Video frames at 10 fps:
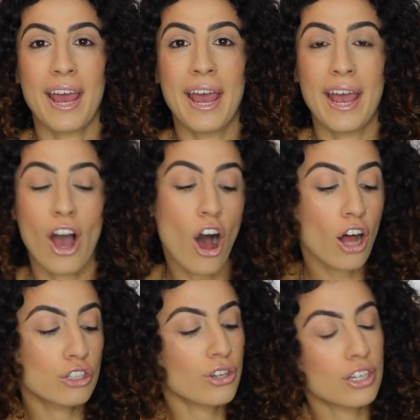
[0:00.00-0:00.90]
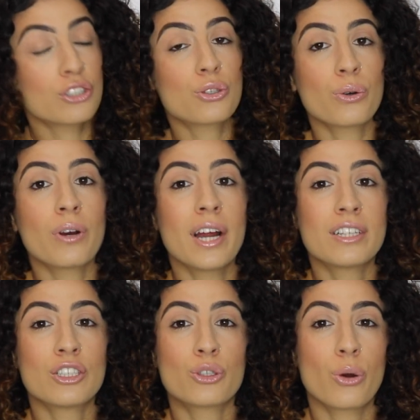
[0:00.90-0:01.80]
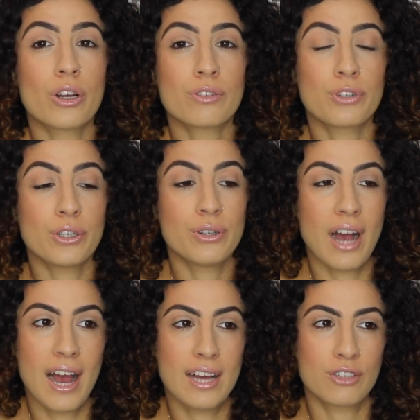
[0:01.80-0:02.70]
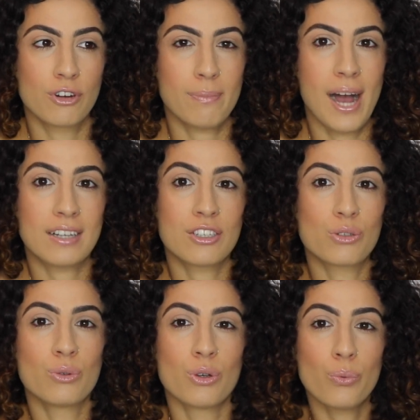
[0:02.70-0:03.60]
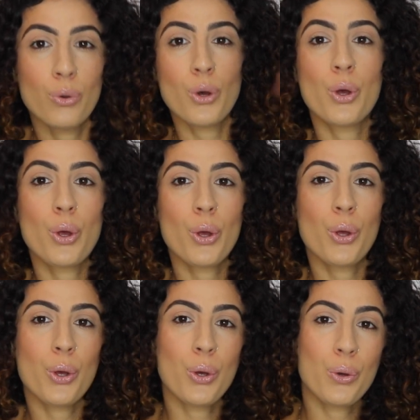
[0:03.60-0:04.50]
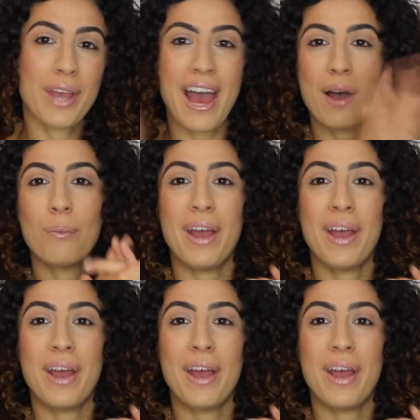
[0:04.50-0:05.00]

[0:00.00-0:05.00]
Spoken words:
a all drugstore tutorial for you guys for back to school. Woohoo! Can't